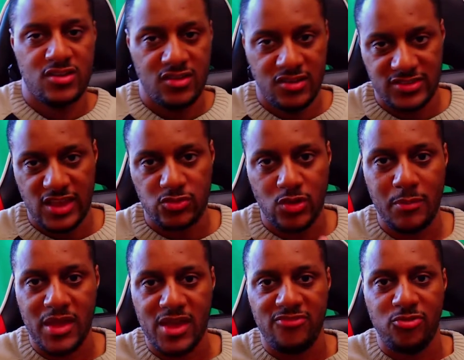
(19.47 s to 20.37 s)
because that's what
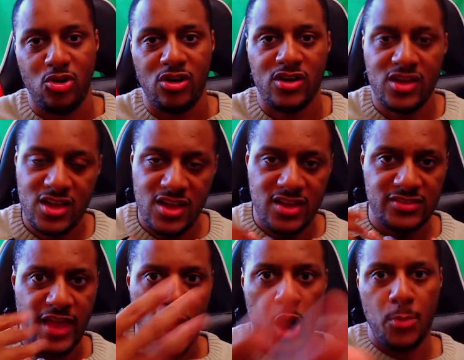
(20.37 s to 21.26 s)
I'm here for,
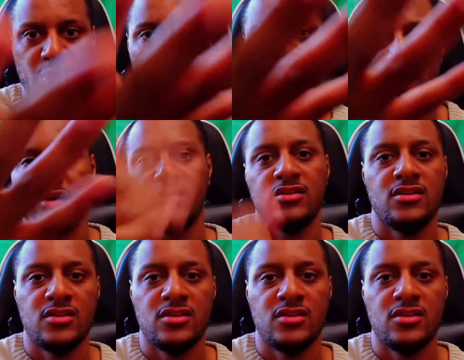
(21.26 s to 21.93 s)
to help you out.